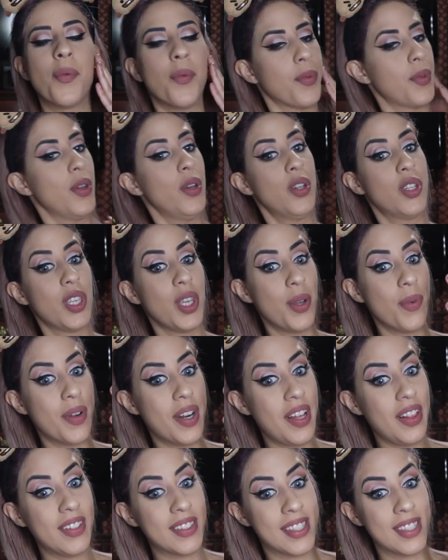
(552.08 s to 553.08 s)
usually when
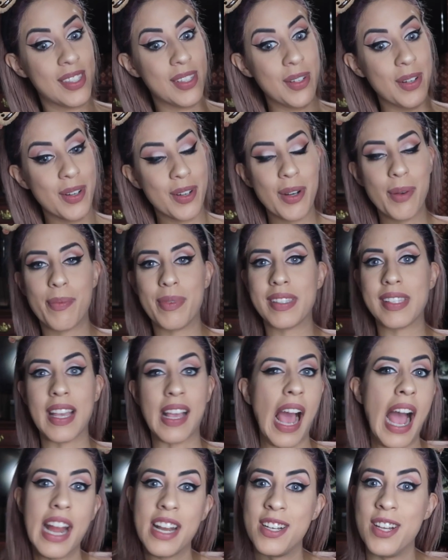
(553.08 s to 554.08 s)
I listen to a group, it's
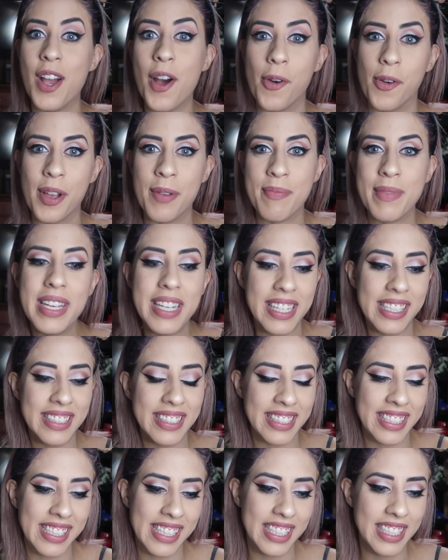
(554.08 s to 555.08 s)
like I know
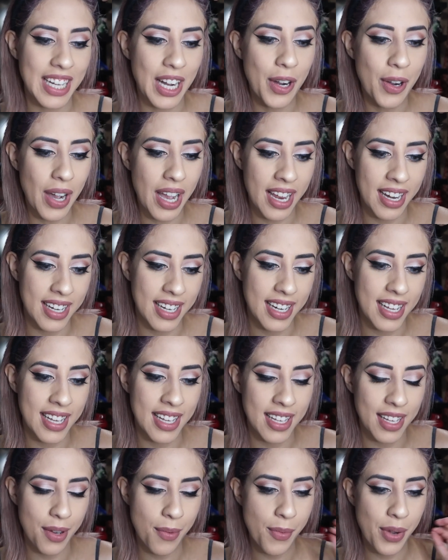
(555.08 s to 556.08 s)
immediately, you know. And
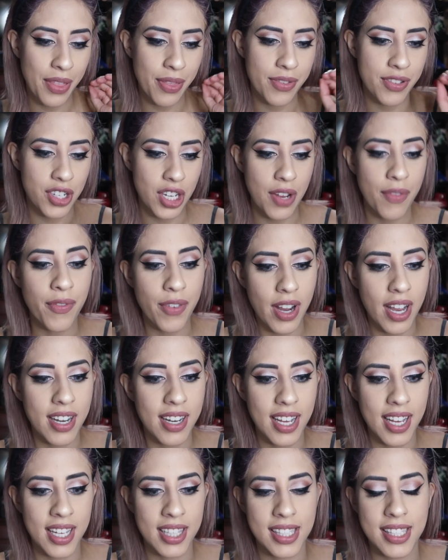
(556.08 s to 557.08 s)
it, with
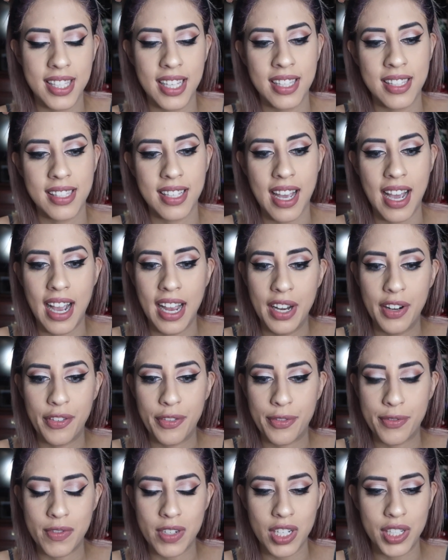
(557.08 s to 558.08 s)
Gfriend, it's kind
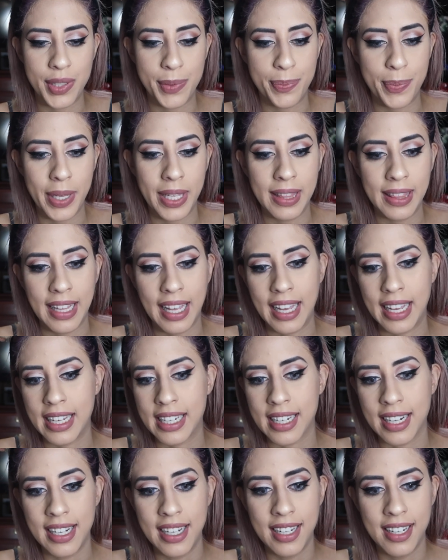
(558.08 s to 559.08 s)
of just been
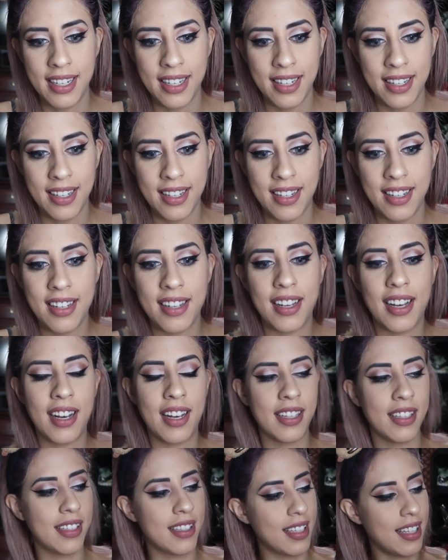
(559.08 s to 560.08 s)
like
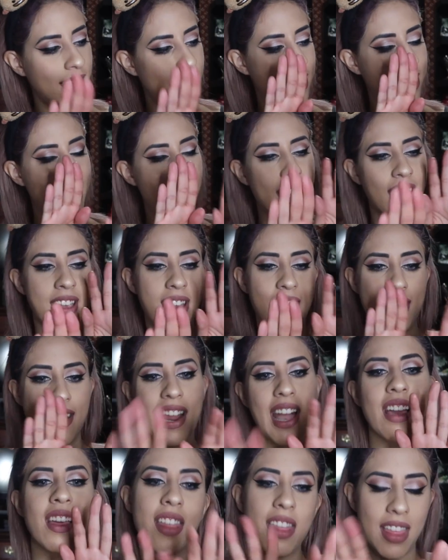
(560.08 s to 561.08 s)
a neck and
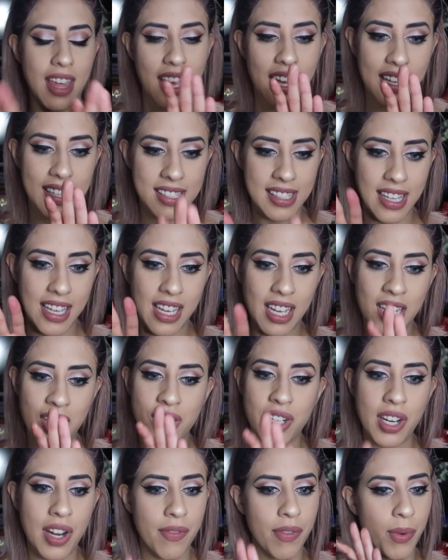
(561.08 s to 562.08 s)
neck thing. It's like
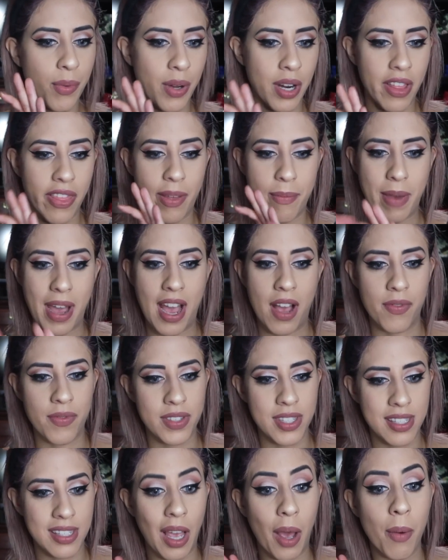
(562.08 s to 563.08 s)
each and every one of them have
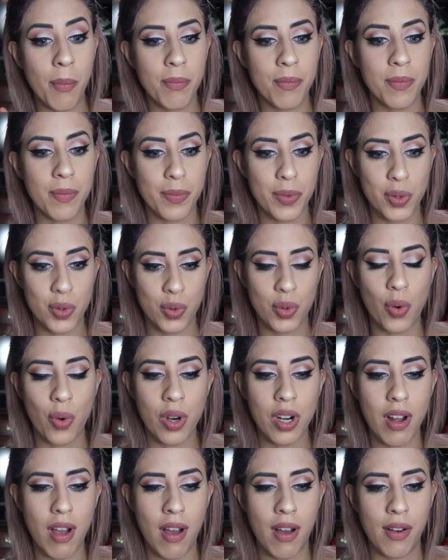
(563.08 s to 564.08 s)
some
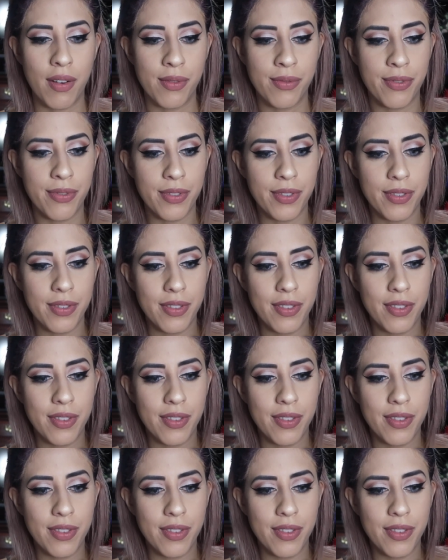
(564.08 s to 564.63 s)
sort of